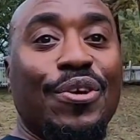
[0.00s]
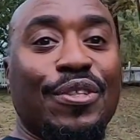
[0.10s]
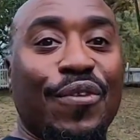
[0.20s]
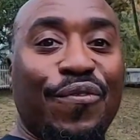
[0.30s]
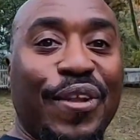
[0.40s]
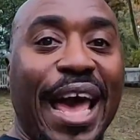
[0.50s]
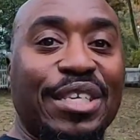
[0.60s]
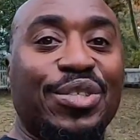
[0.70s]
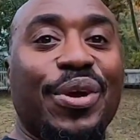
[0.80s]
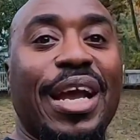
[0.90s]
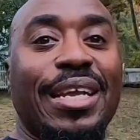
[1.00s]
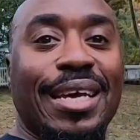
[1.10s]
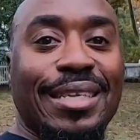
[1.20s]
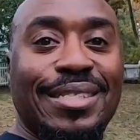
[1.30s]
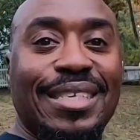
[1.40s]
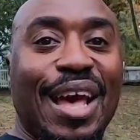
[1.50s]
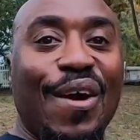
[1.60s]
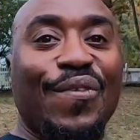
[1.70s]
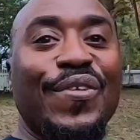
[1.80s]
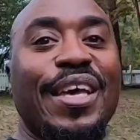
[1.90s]
the flight training
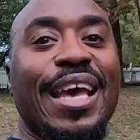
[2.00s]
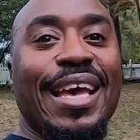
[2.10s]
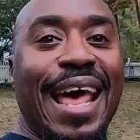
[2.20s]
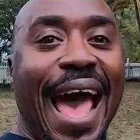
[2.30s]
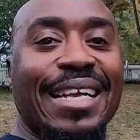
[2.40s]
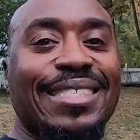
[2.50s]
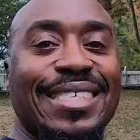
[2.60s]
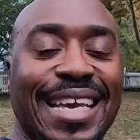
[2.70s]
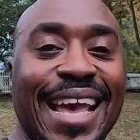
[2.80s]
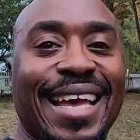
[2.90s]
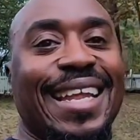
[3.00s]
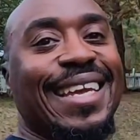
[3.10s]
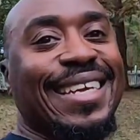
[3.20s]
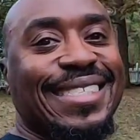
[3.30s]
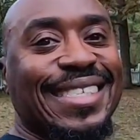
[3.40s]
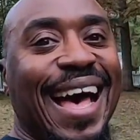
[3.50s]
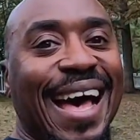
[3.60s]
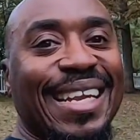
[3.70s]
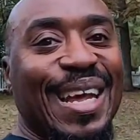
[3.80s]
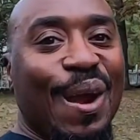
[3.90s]
itself and actually getting
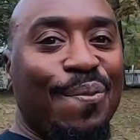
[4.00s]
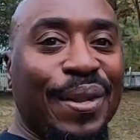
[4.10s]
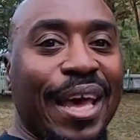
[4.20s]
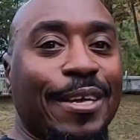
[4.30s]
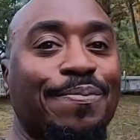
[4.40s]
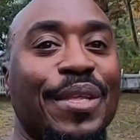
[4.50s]
inside an airplane.